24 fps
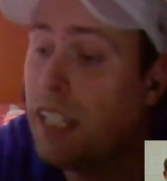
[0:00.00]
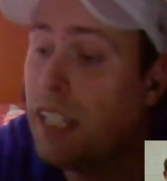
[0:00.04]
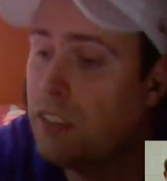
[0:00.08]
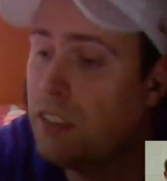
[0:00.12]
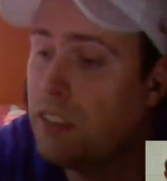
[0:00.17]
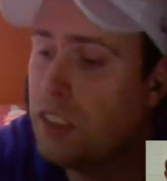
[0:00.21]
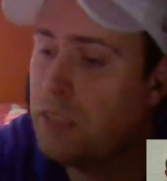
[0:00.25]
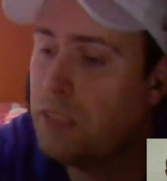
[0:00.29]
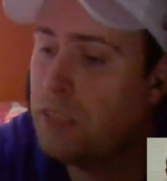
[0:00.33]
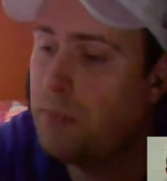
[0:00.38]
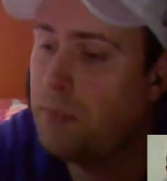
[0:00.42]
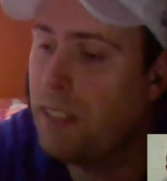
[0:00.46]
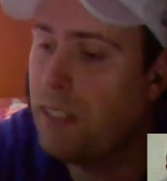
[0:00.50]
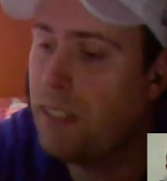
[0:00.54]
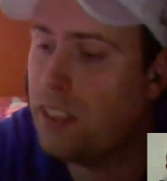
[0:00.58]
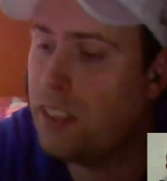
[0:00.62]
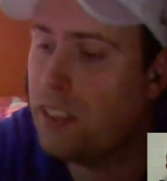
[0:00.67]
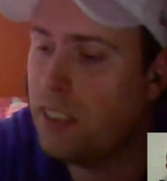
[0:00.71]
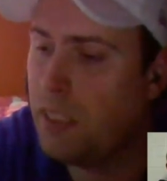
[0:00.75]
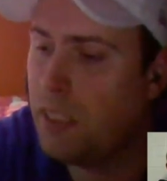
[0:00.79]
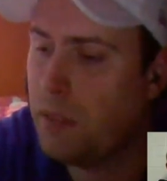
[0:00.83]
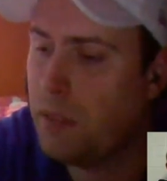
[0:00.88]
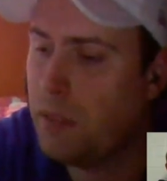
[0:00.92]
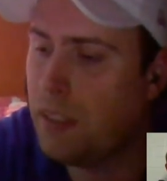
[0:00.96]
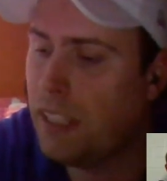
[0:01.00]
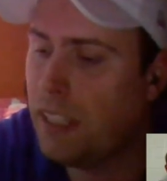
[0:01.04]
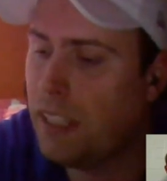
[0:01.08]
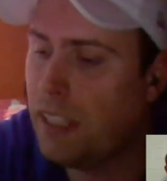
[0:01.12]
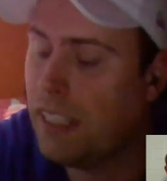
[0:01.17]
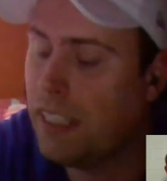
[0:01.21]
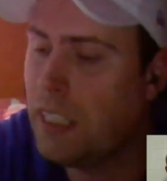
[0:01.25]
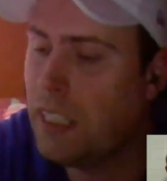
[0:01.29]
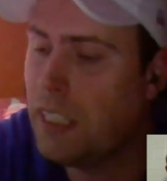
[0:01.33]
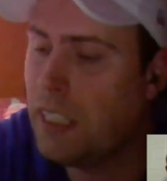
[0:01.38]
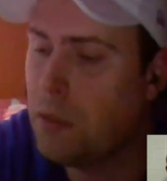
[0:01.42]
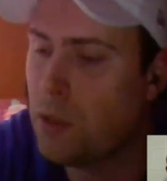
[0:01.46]
So just make sure that we
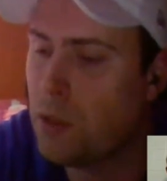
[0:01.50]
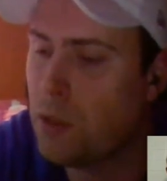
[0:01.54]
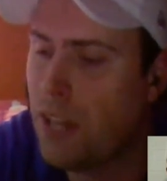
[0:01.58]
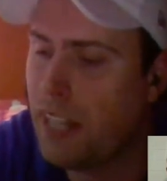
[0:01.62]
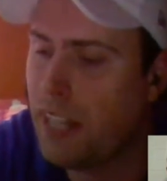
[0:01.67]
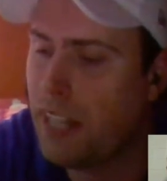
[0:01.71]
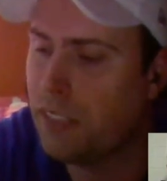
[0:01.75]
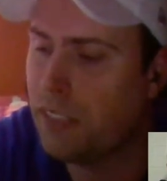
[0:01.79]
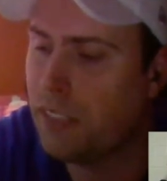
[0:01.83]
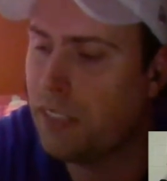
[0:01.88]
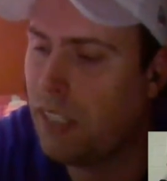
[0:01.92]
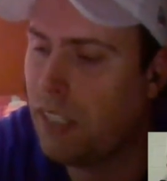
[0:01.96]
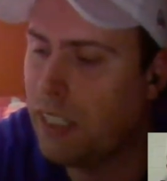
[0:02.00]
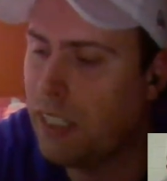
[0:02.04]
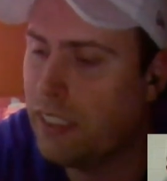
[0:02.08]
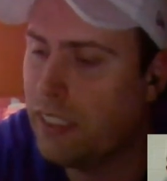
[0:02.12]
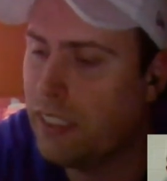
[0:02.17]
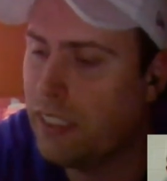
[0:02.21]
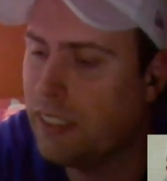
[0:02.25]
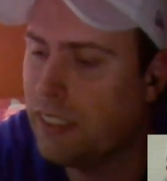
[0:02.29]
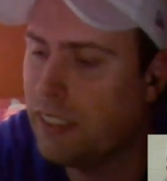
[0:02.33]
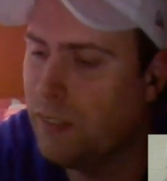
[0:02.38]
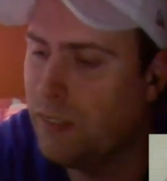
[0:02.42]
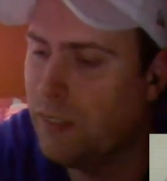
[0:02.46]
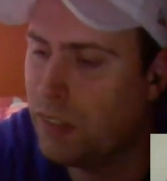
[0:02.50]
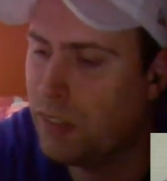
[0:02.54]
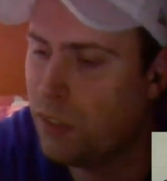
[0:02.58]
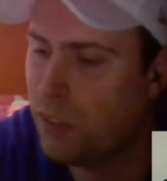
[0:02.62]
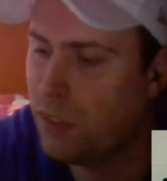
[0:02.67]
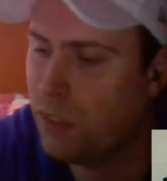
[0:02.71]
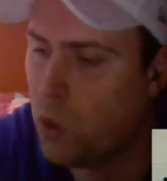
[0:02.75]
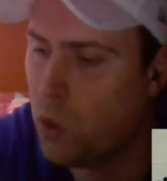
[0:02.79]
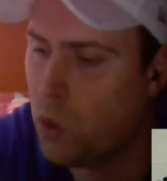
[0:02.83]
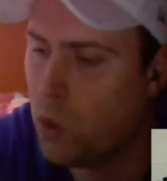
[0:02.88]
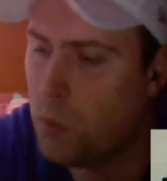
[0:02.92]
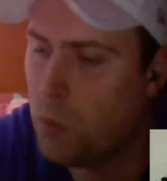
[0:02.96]
keep track of if it's a
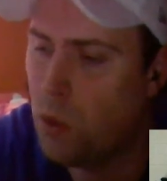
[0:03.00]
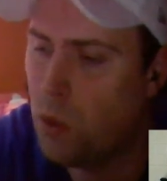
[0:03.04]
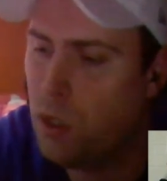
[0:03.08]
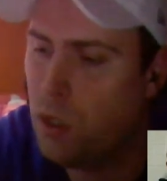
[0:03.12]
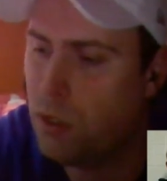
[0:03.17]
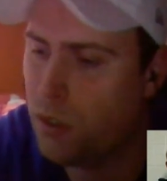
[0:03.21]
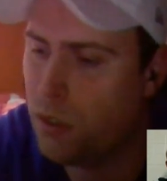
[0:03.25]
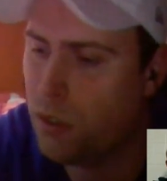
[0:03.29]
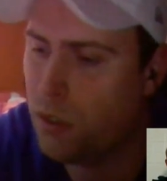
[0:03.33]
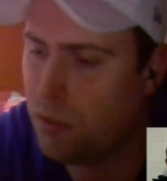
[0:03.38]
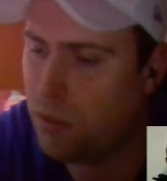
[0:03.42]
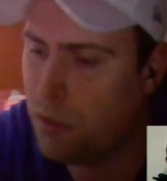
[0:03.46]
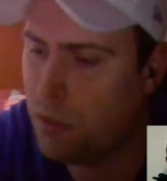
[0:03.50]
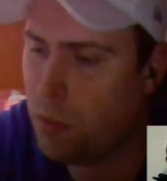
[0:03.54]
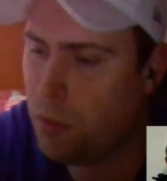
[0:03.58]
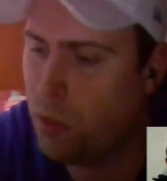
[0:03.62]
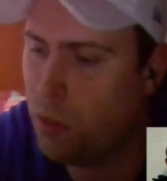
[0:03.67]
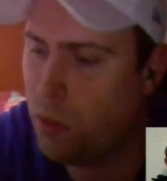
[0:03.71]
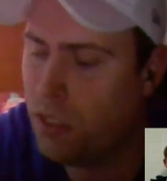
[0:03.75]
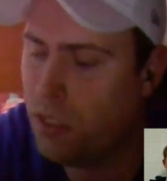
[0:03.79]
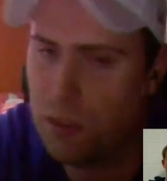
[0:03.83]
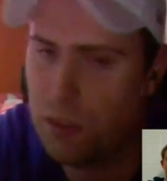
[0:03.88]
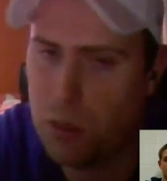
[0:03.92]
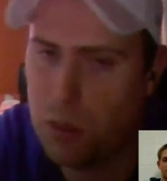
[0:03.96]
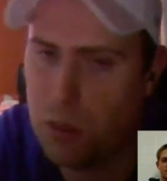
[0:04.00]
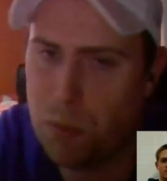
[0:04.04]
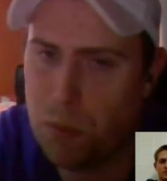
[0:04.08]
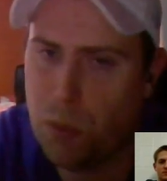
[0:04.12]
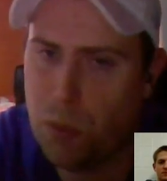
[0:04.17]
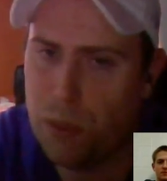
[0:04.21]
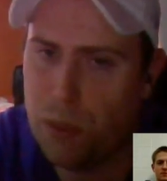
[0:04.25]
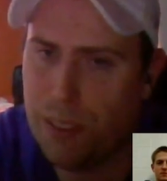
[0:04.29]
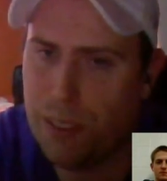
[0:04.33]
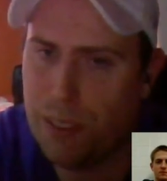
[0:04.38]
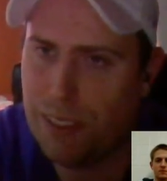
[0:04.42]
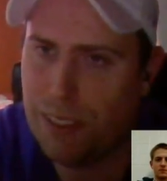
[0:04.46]
4-point, a 3-point, a
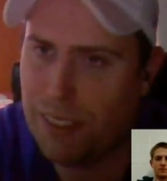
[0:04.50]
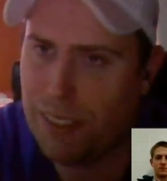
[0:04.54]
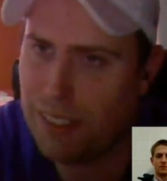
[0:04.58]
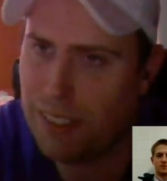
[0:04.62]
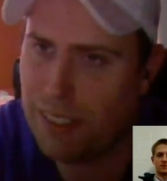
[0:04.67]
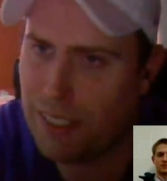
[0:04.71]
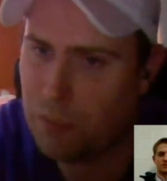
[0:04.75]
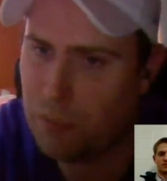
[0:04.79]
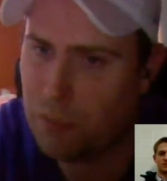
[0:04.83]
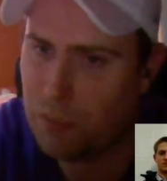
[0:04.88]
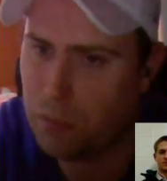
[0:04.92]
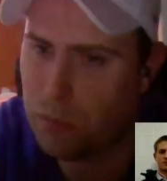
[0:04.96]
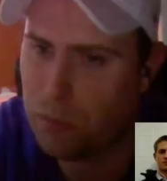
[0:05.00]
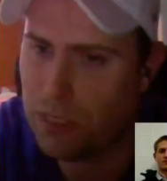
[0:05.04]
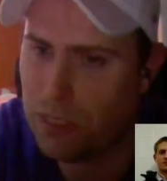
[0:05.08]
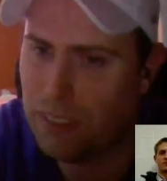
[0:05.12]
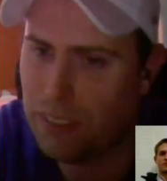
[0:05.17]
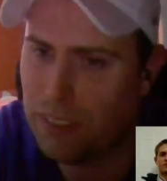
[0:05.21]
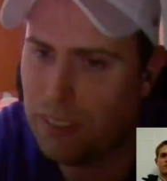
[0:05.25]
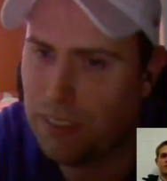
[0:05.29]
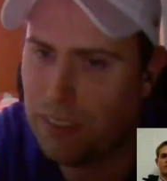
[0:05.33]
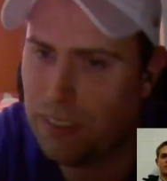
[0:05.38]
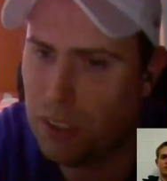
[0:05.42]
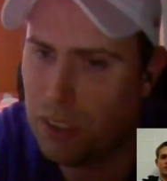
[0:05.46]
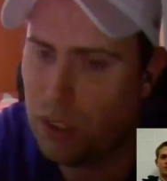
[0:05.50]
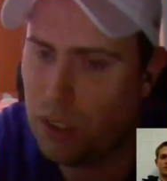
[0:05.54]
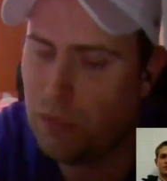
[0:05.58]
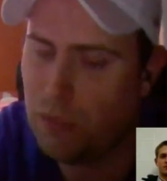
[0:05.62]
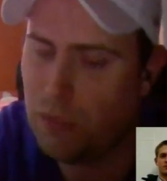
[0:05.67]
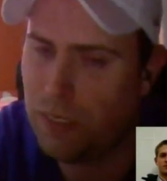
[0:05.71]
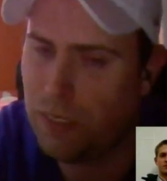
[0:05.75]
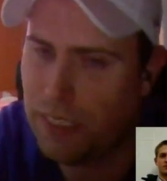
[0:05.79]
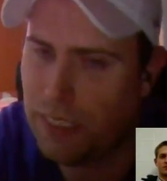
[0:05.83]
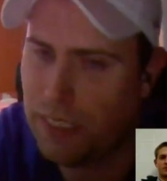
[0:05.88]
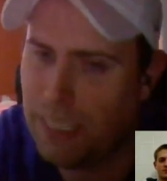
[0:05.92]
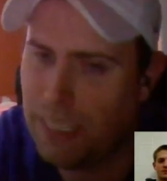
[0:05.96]
2-point, and then we,
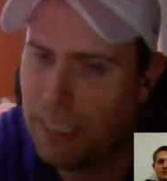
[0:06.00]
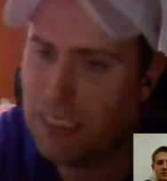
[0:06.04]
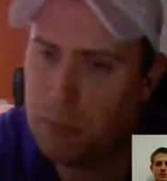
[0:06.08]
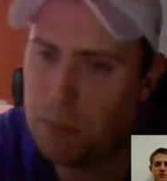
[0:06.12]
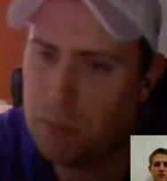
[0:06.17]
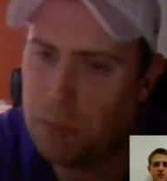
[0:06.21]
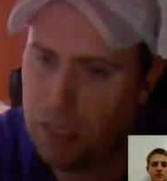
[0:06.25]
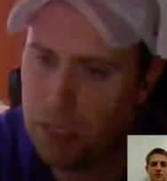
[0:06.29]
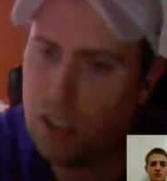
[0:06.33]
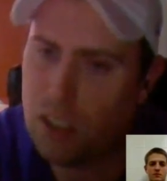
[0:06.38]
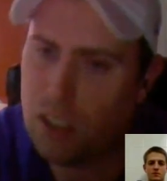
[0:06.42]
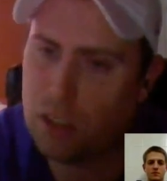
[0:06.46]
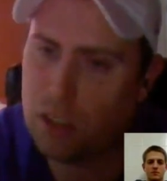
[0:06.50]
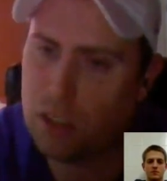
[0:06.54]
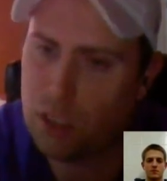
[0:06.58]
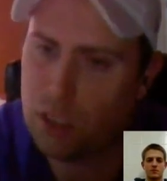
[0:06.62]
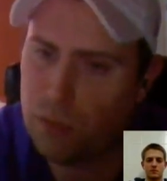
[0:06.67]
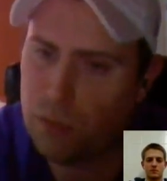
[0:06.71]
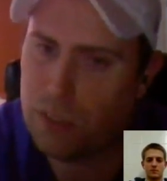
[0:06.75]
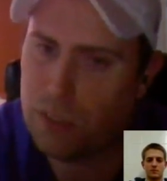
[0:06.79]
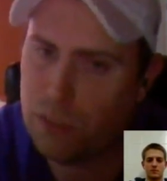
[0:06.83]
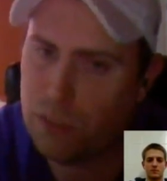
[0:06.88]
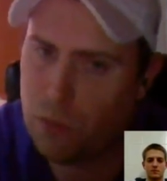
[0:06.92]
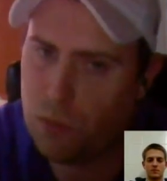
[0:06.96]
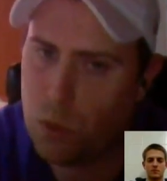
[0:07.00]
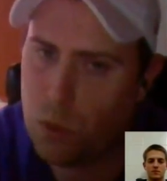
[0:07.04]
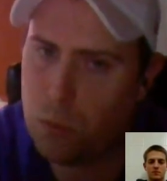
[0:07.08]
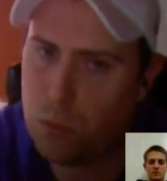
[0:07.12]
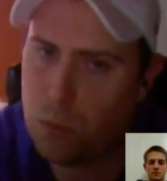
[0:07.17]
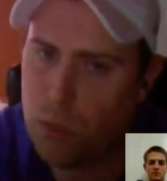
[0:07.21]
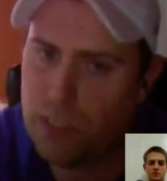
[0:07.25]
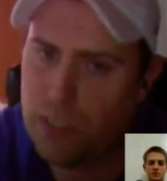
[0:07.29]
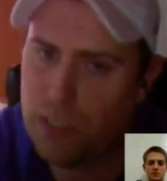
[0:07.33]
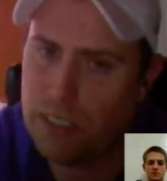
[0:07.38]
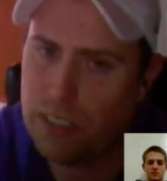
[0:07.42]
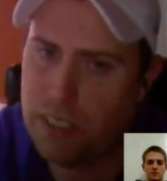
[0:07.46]
it needs to be longer if it's a
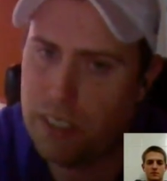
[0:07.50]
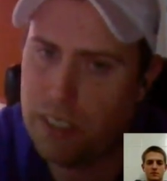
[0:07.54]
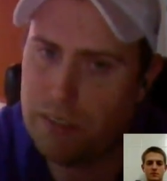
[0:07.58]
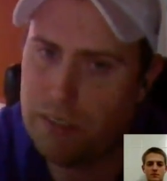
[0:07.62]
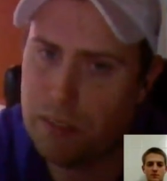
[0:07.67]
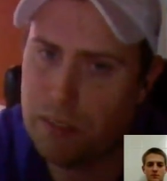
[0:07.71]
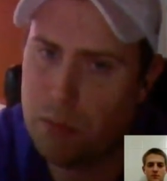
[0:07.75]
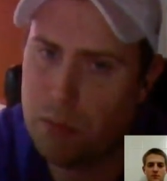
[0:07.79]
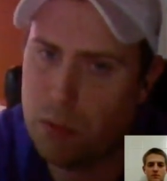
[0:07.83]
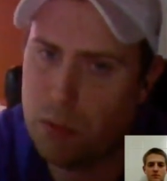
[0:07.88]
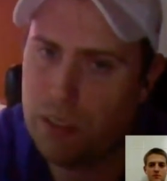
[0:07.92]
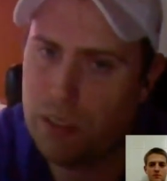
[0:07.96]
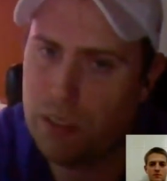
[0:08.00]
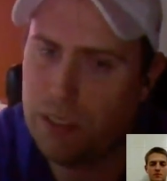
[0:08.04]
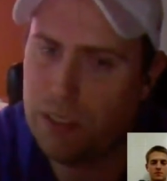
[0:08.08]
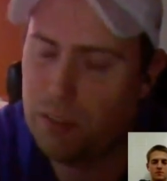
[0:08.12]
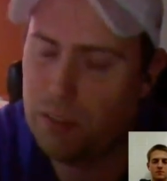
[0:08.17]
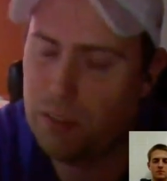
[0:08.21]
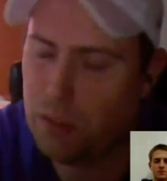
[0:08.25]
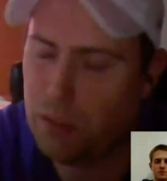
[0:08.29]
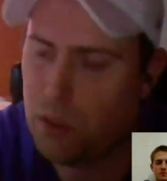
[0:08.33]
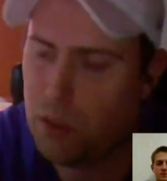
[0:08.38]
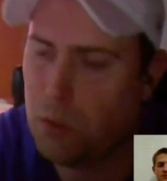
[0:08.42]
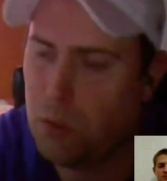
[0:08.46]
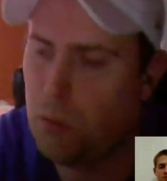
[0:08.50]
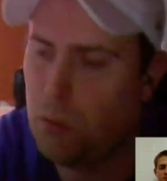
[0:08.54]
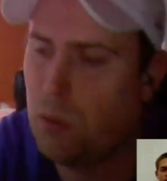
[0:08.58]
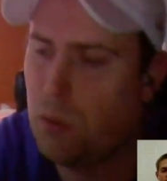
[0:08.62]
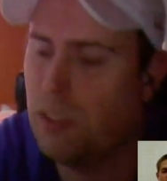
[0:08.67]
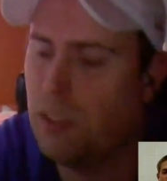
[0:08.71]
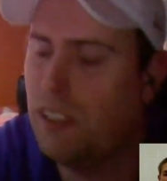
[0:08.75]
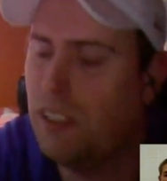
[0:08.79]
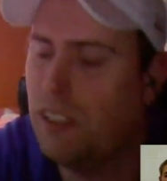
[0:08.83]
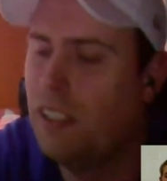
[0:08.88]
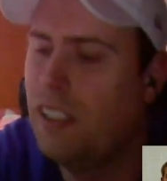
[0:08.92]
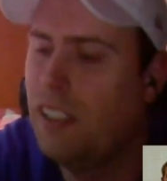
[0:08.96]
4-point than a 3-point or a
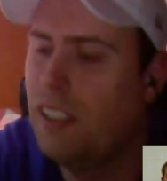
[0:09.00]
2-point.